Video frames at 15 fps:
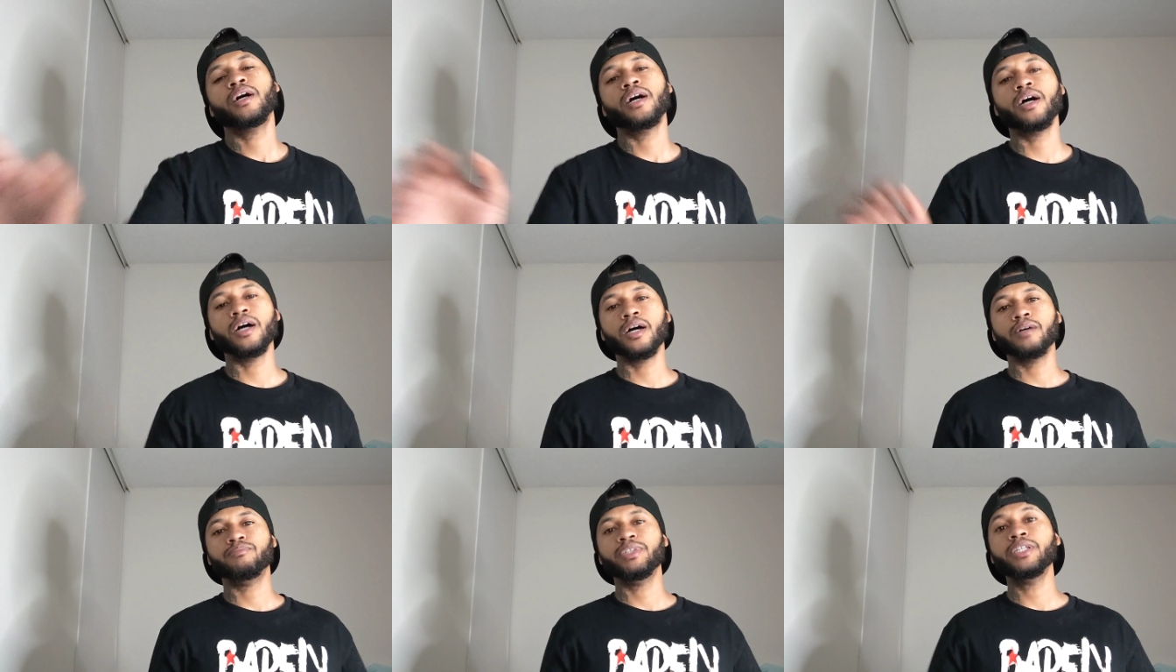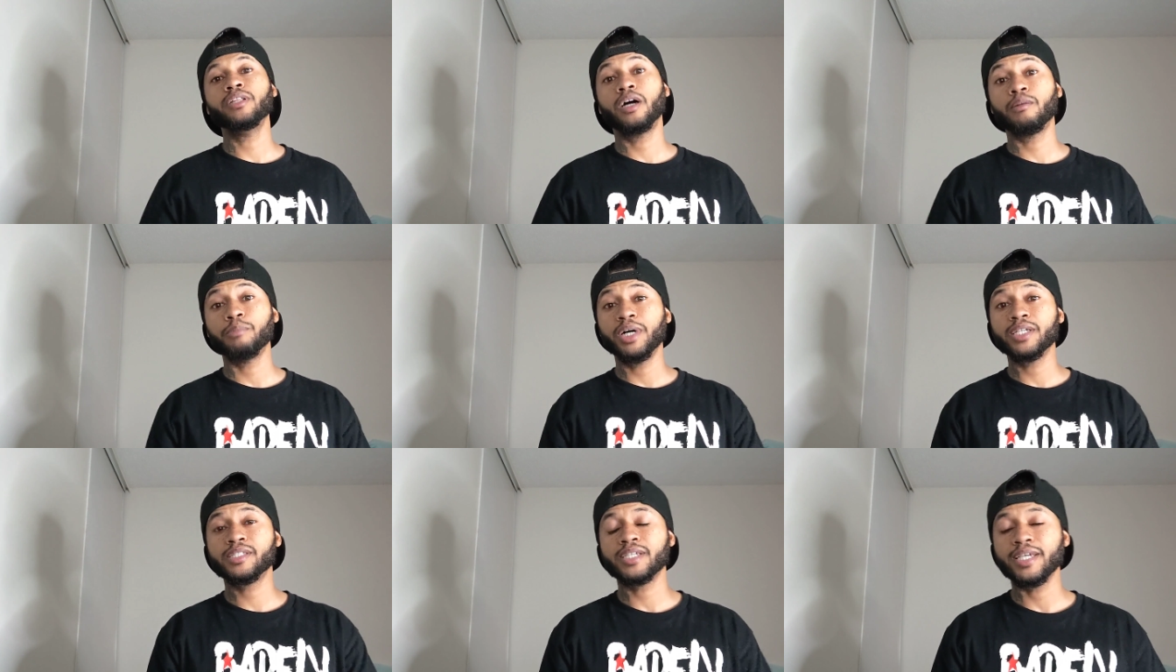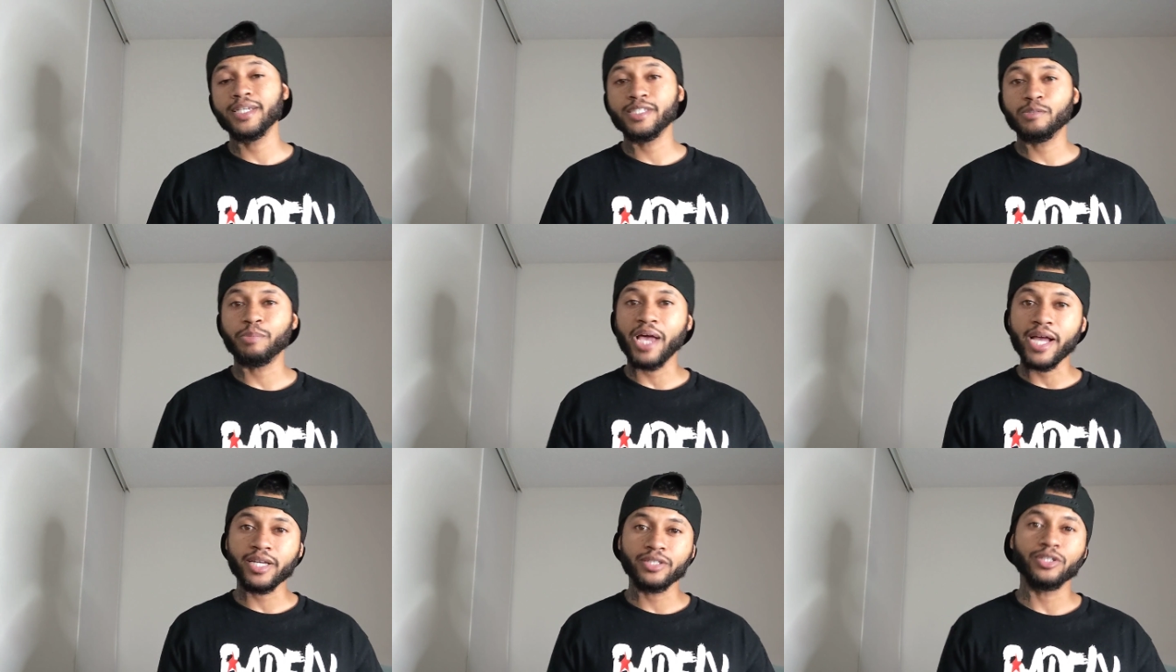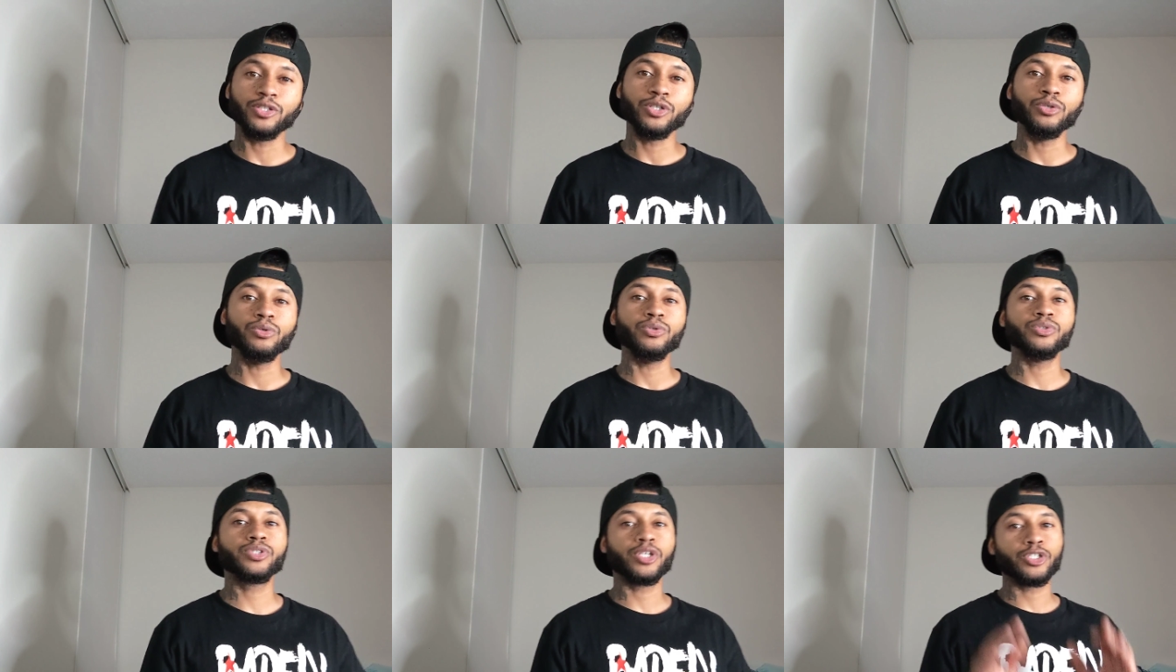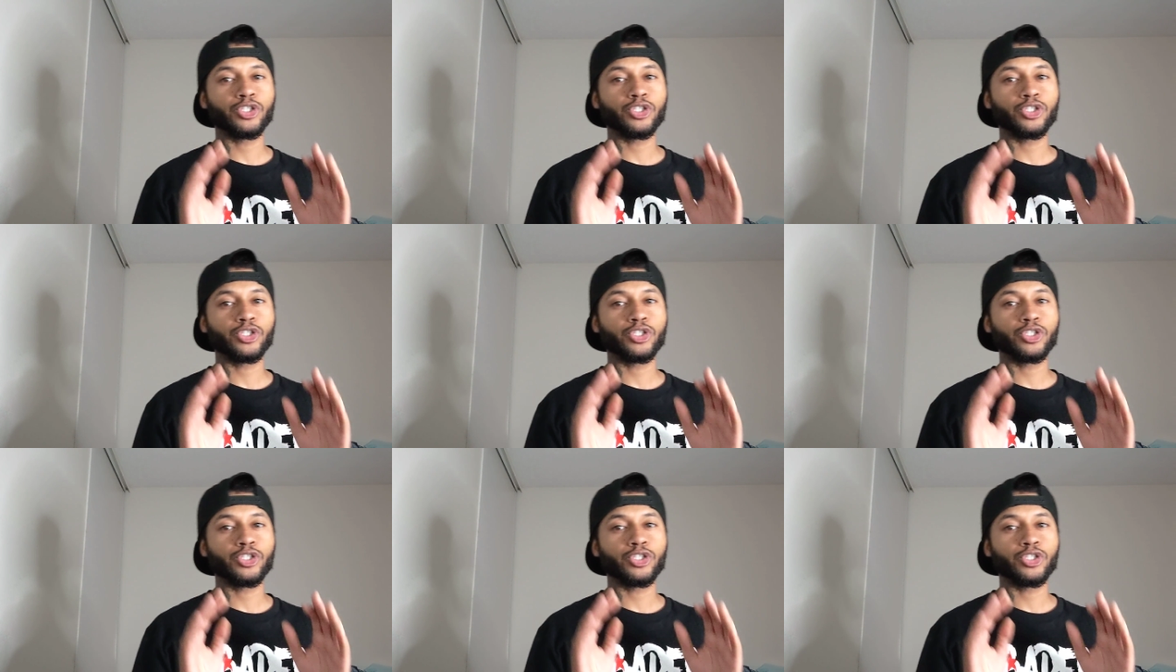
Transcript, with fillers: Uh, Elon Musk is back in the news,